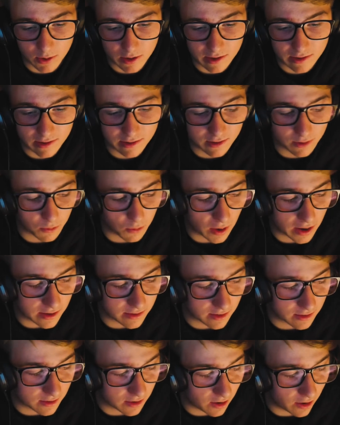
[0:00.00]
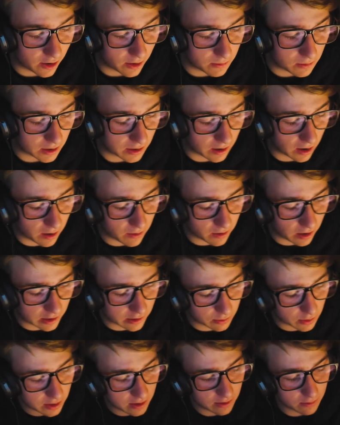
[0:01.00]
you. It's just a waste of time. Like, I
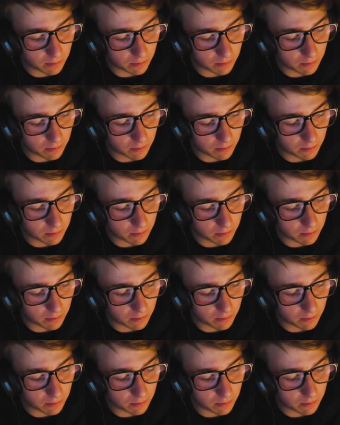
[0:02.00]
swear these